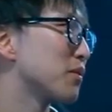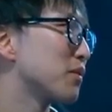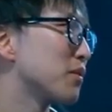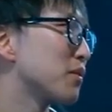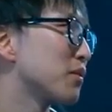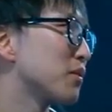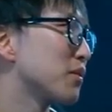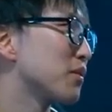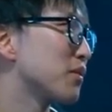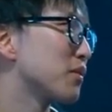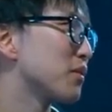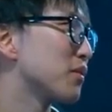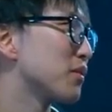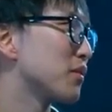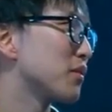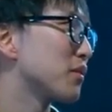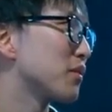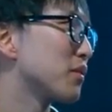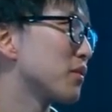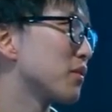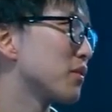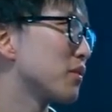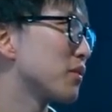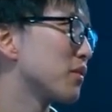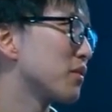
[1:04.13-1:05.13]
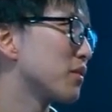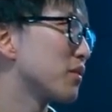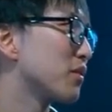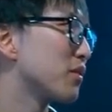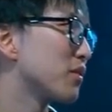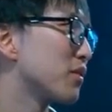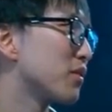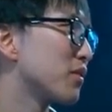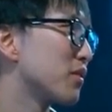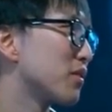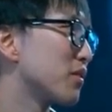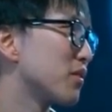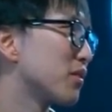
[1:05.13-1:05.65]

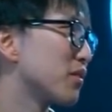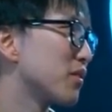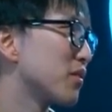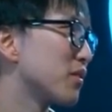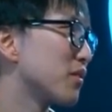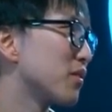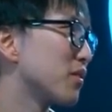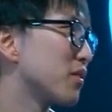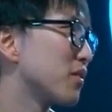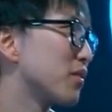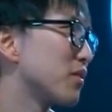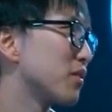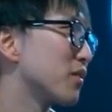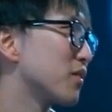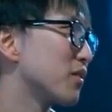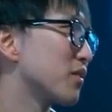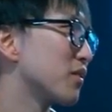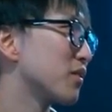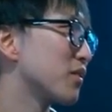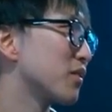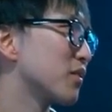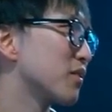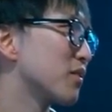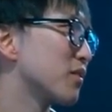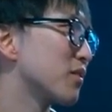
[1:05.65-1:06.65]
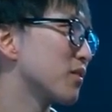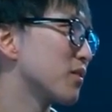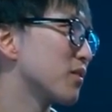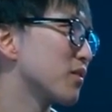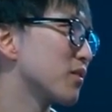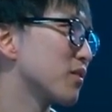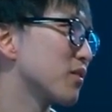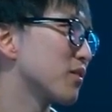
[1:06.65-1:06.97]
(silent)